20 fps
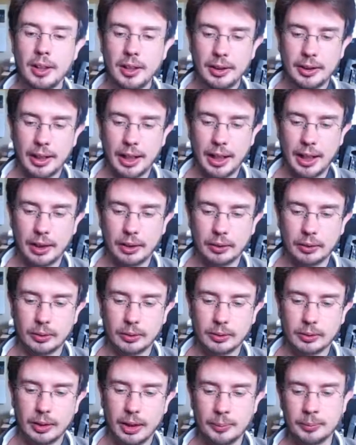Now,
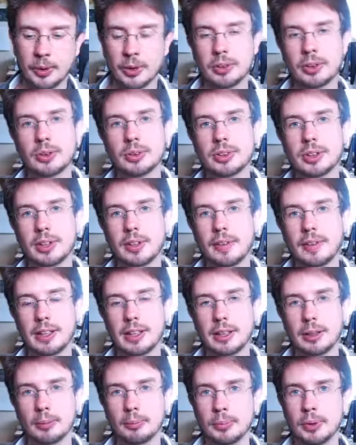I'm not using
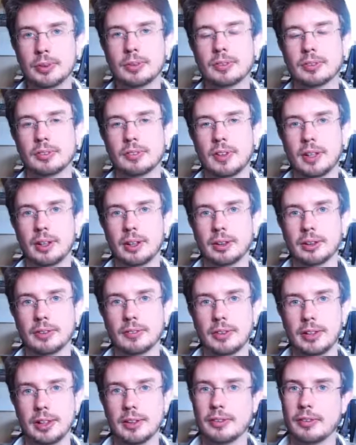the mutant variant
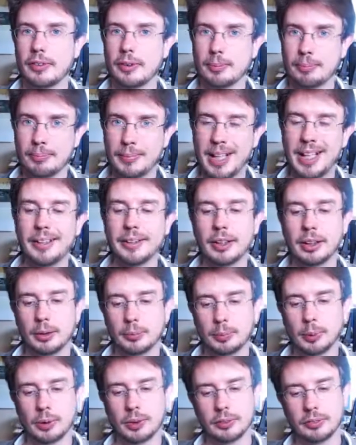of this, the Mana
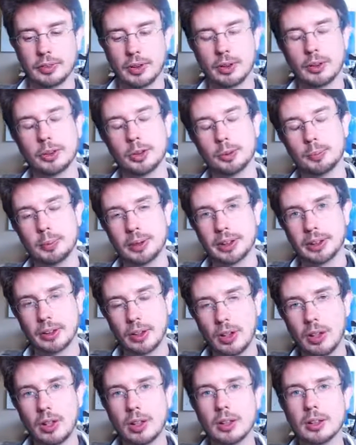Book of Knowledge,
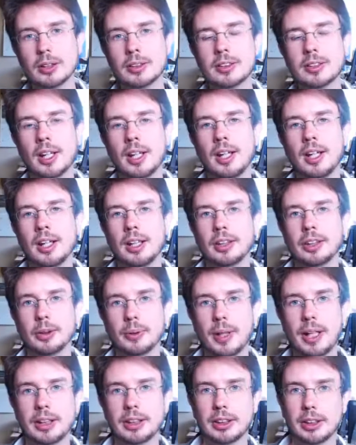because you
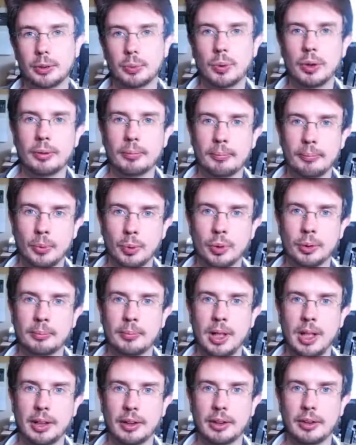actually want more
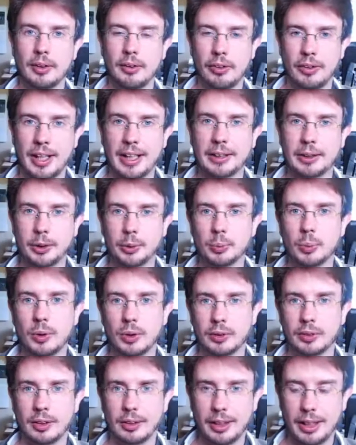mana than you
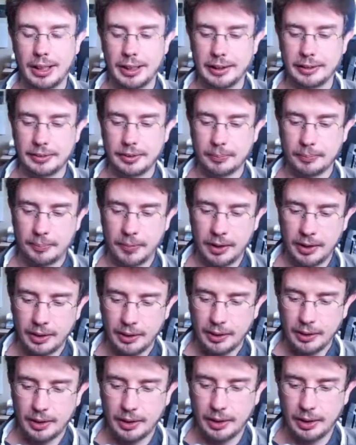want light.
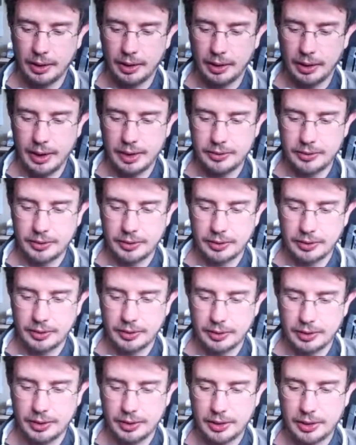As you can
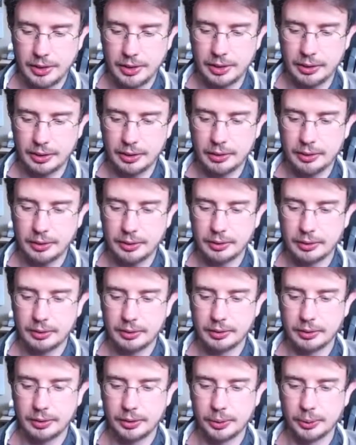see here,
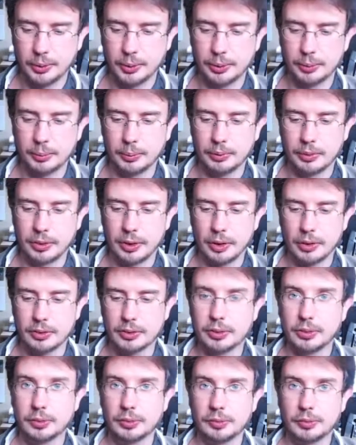Jurh will
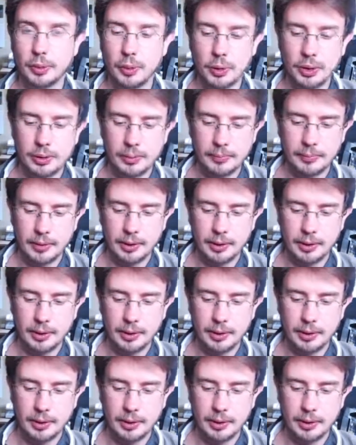cost you 4,